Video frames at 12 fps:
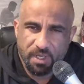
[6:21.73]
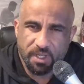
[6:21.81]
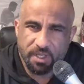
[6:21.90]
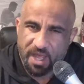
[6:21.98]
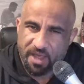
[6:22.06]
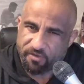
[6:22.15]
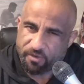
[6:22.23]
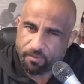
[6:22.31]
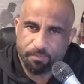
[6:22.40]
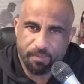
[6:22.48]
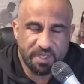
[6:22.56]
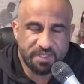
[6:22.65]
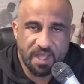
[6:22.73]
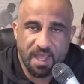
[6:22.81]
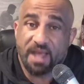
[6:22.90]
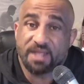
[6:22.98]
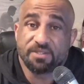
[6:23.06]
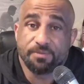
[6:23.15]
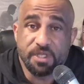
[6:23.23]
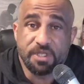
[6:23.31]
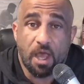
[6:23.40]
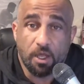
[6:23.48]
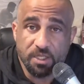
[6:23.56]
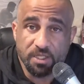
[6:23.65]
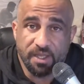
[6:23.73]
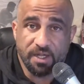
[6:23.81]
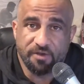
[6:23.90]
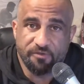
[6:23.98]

Like, you have to, it has to be calculated